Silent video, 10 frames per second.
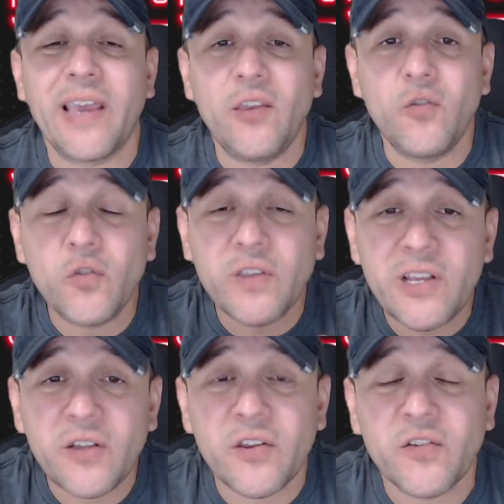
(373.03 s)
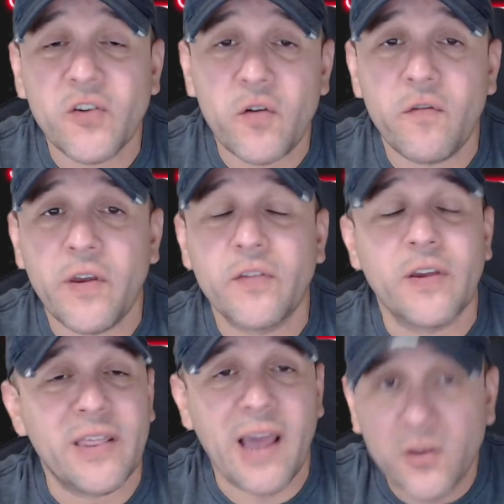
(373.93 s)
If you still in the service,
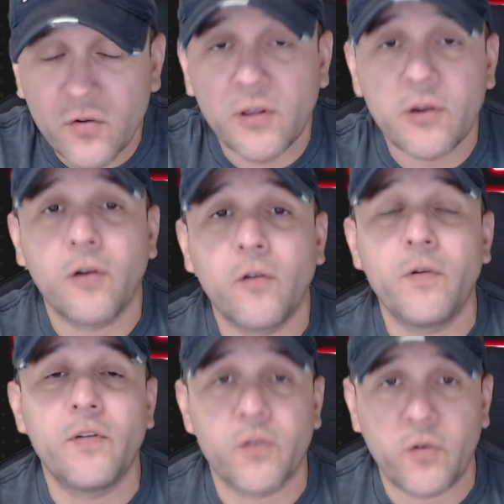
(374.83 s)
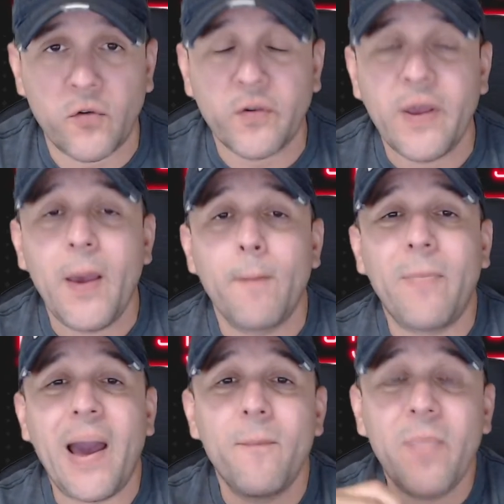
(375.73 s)
National Guard or Reserve,
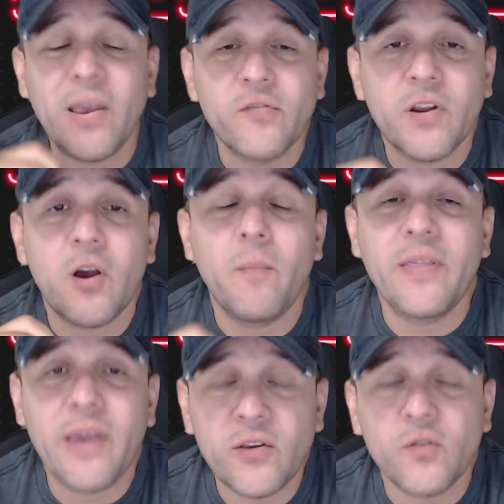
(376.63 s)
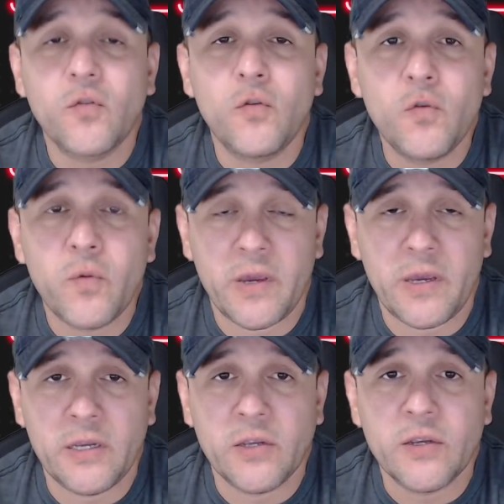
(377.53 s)
my best recommendation to you
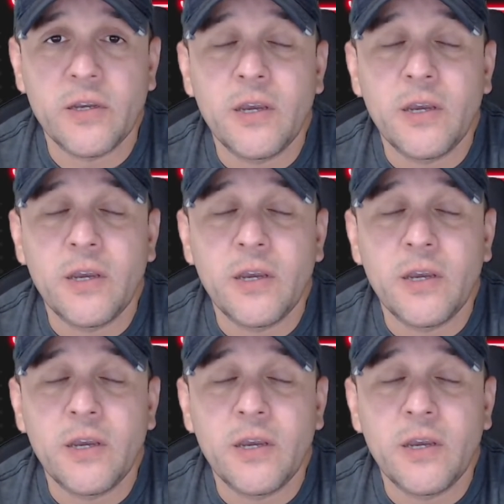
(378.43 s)
is